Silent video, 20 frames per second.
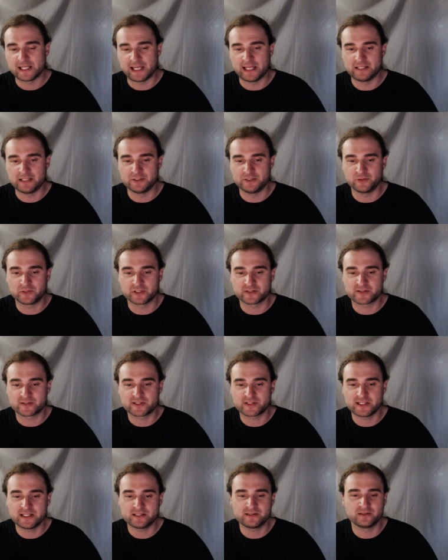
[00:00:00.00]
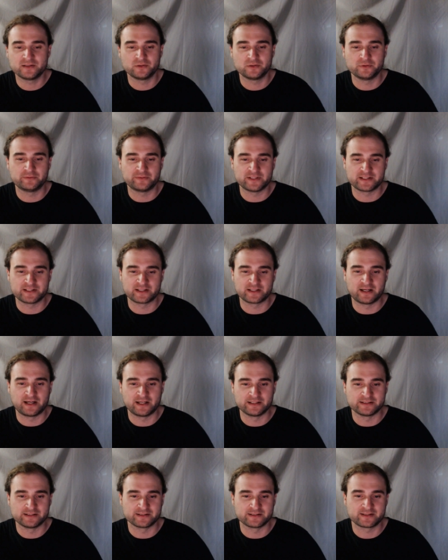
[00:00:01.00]
and you can see it in Luffy's
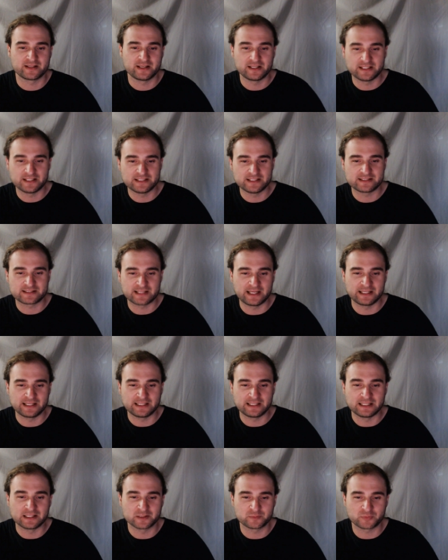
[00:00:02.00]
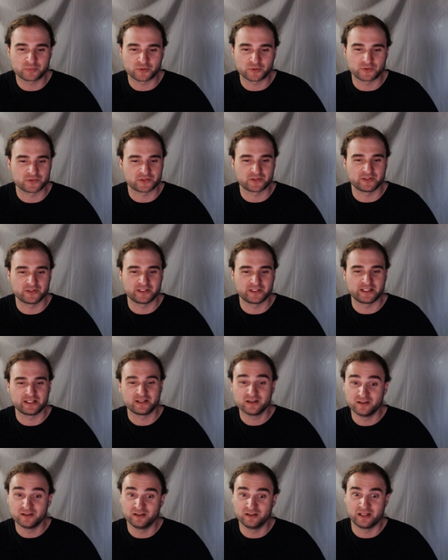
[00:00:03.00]
eyes. He's taking it personally,
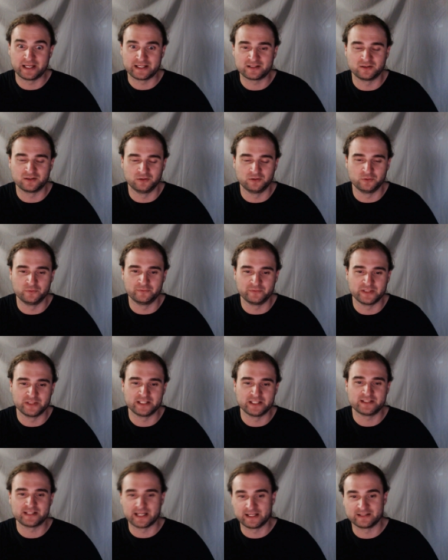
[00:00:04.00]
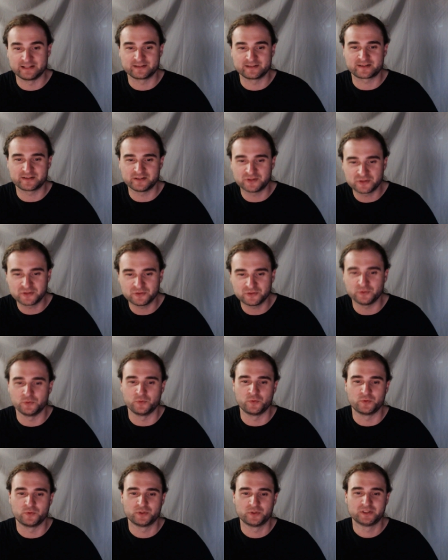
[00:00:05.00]
like Luffy tends to
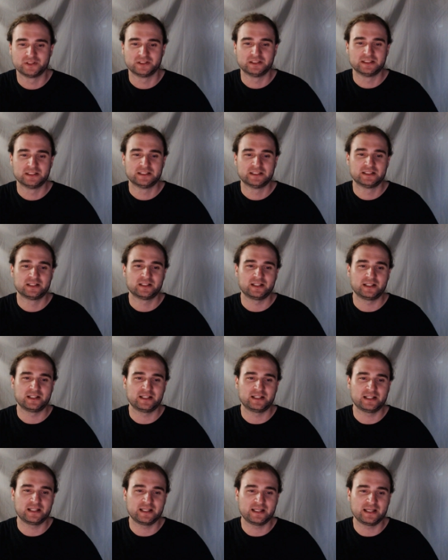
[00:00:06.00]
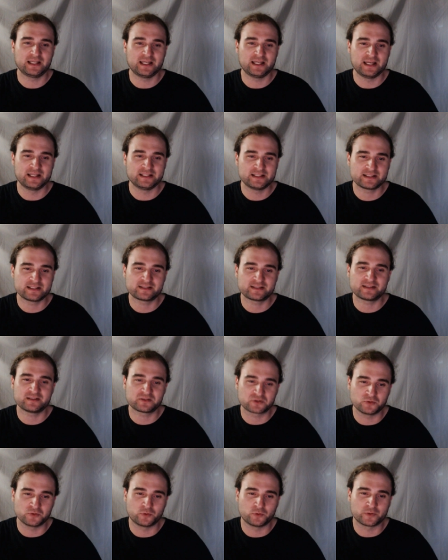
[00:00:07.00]
do. And this
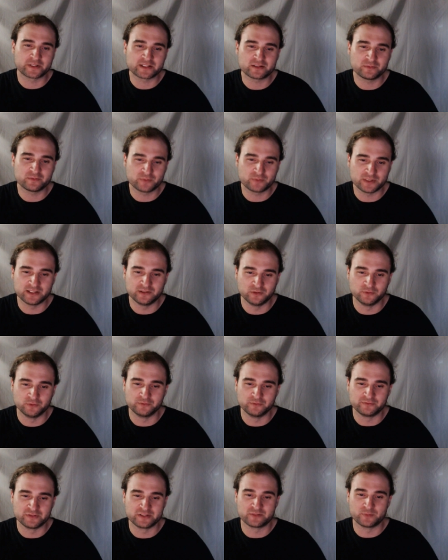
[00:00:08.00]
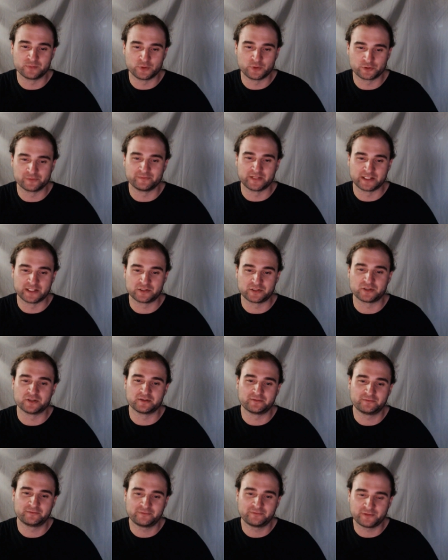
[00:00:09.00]
is going to be Luffy's motivation
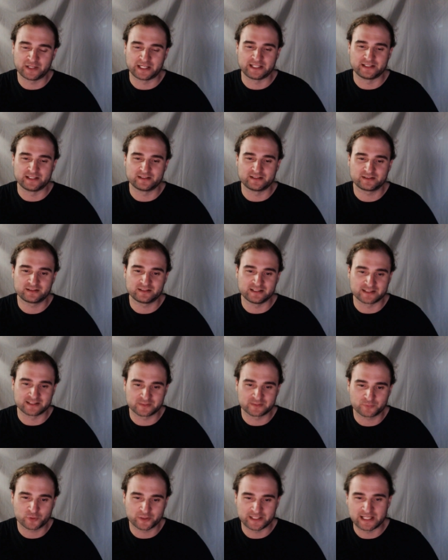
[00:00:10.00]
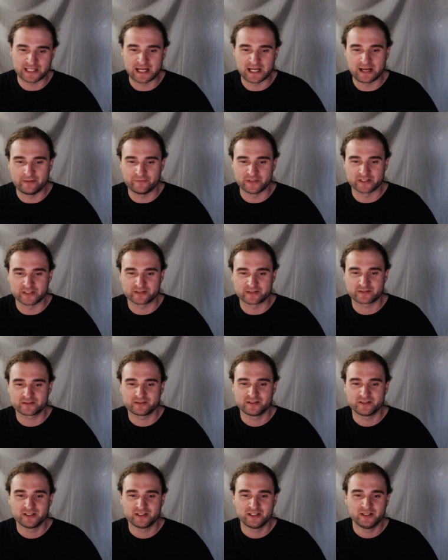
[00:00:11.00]
to fight. It's pretty obvious.
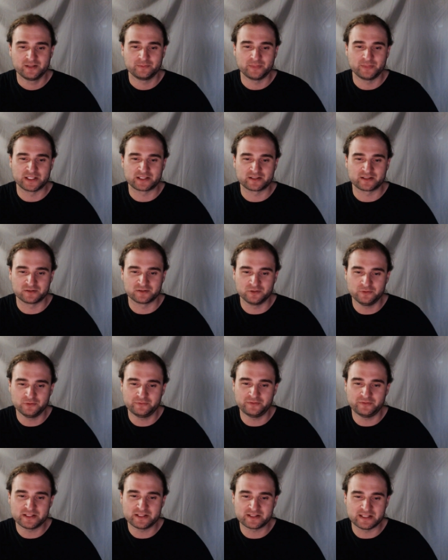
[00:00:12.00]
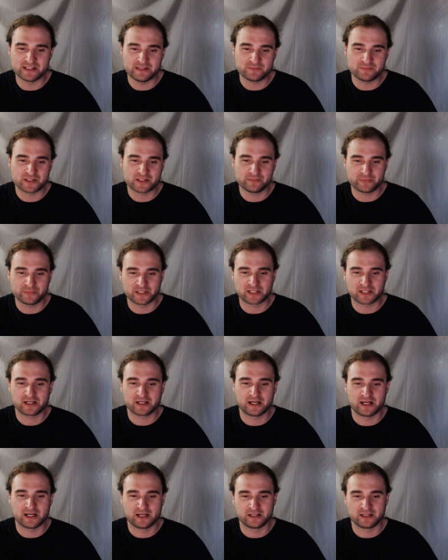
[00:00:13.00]
Because Luffy seems to pick
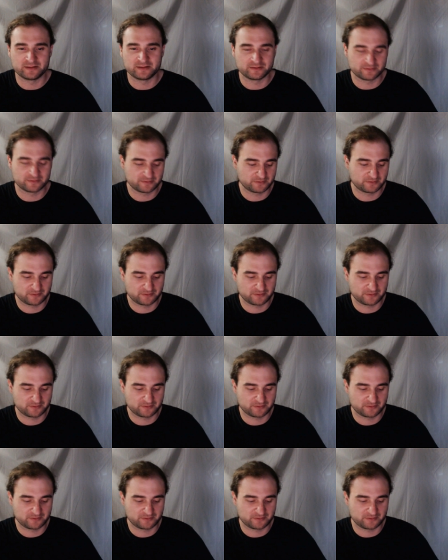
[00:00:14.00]
on